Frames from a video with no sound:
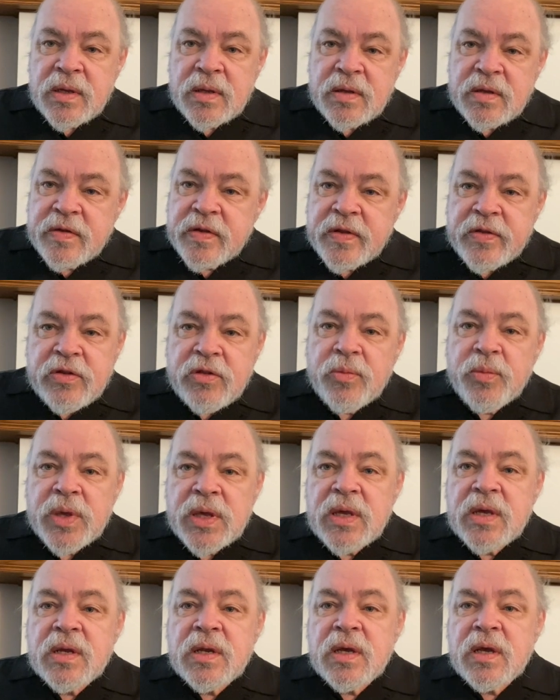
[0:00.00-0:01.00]
since the
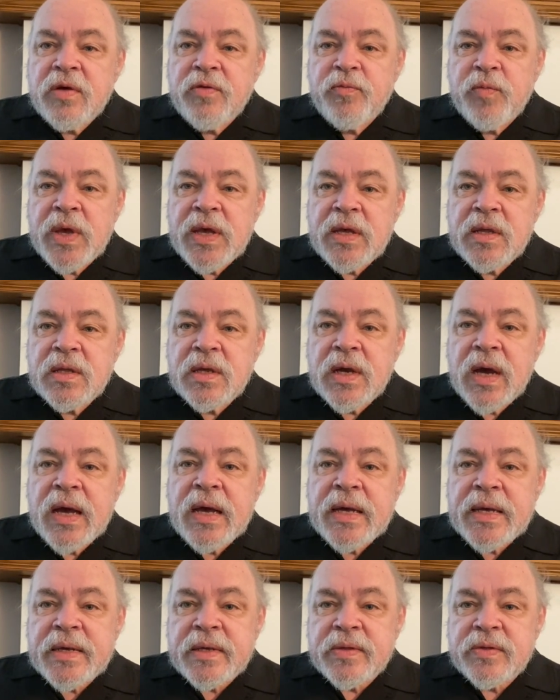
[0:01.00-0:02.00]
beginning of
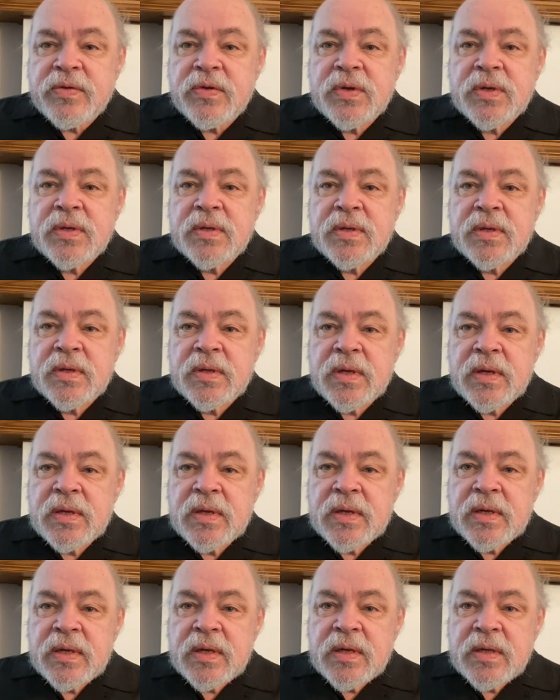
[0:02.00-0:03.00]
mankind,
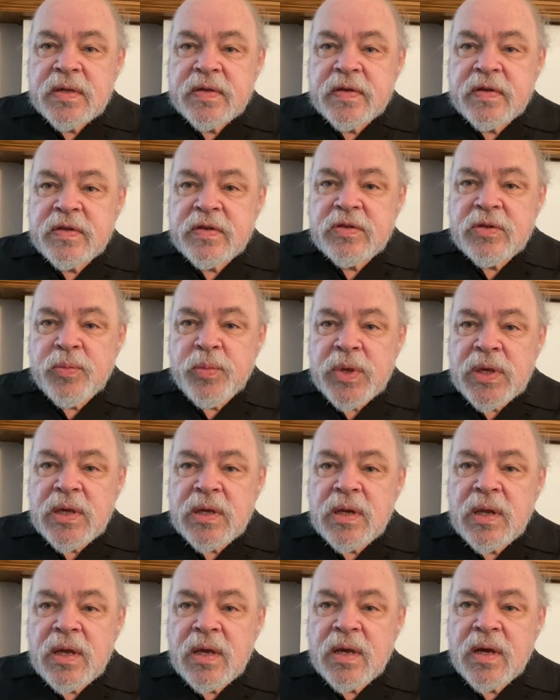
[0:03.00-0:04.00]
since the
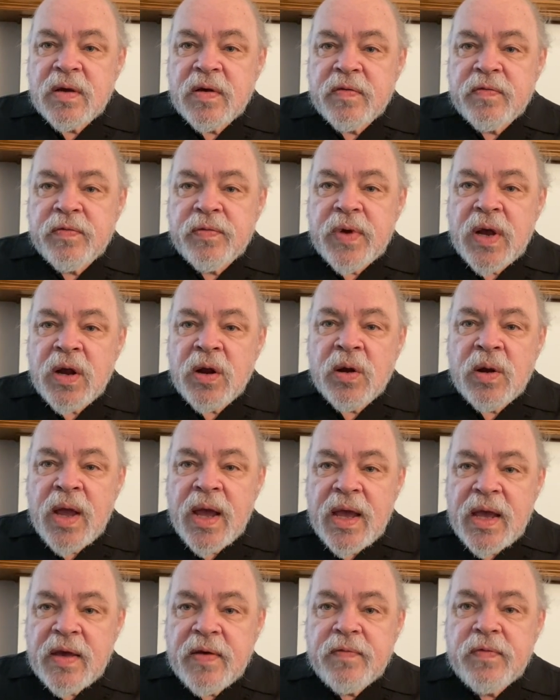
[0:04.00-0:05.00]
beginning of our
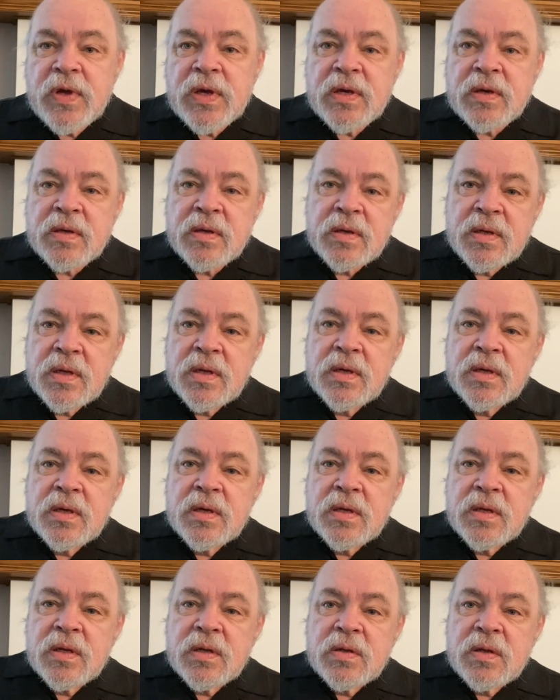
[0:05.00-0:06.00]
having
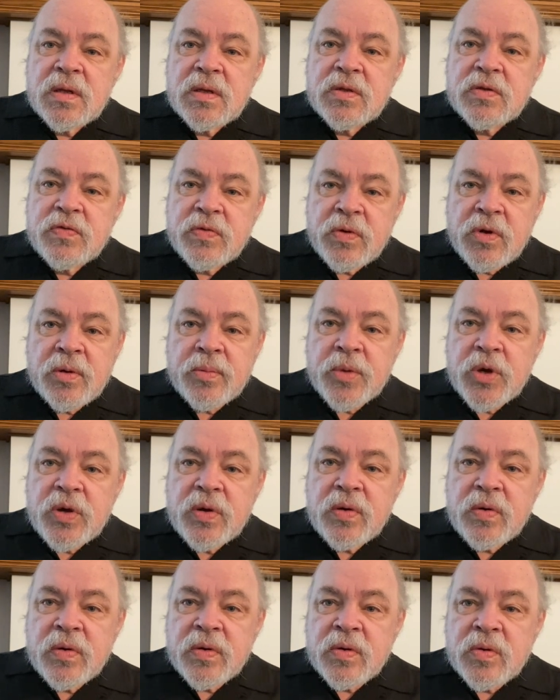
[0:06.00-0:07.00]

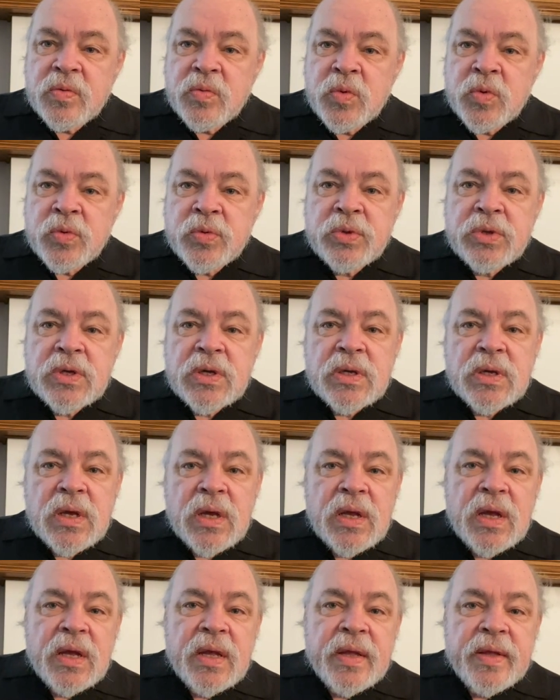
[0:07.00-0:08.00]
trauma or wounding,
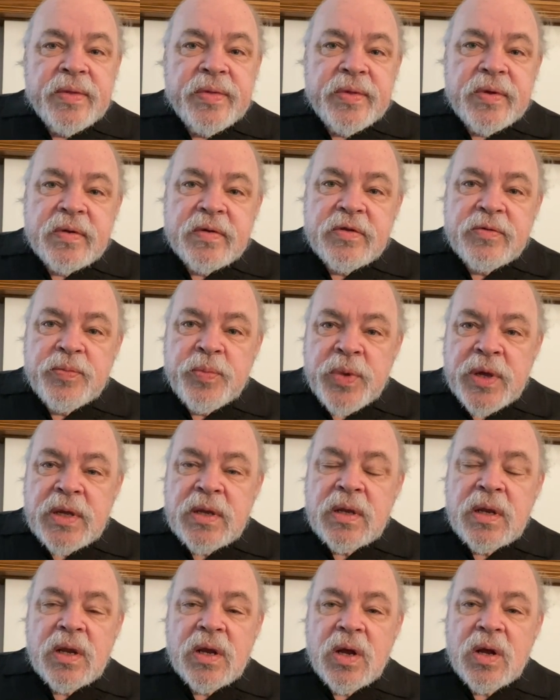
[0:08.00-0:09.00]
there's
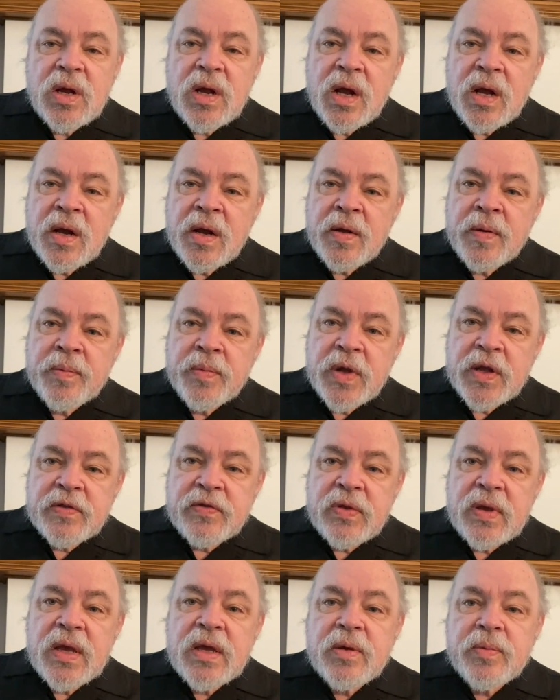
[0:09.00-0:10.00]
been
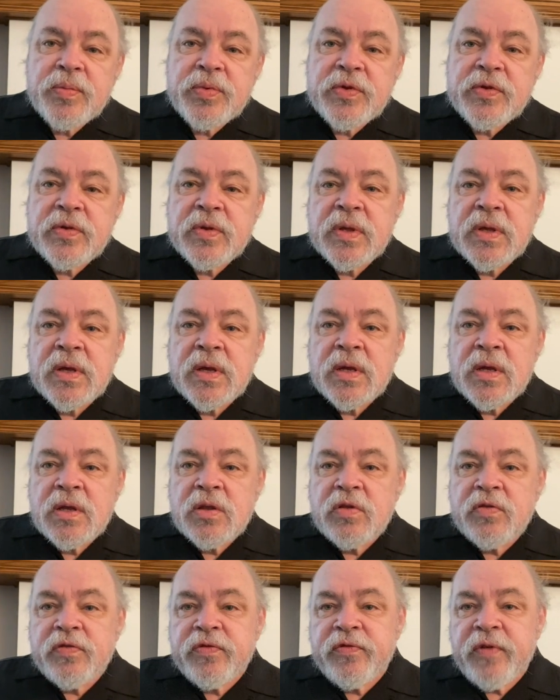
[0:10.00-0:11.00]
attempts
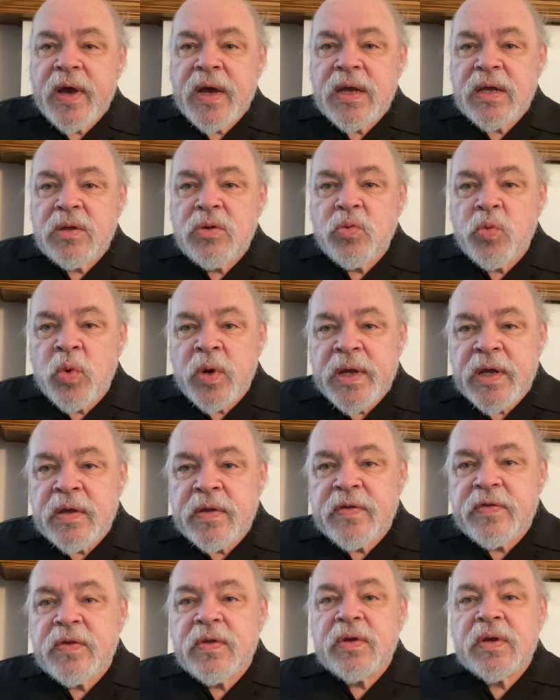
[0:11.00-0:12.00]
to find
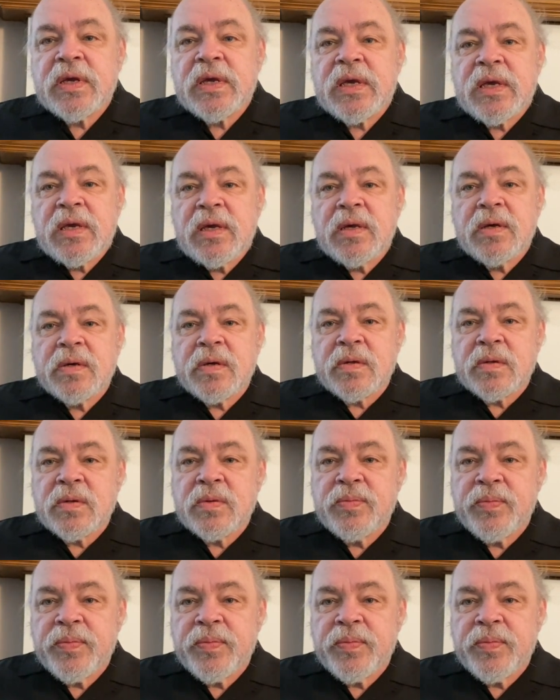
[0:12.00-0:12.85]
ways to heal.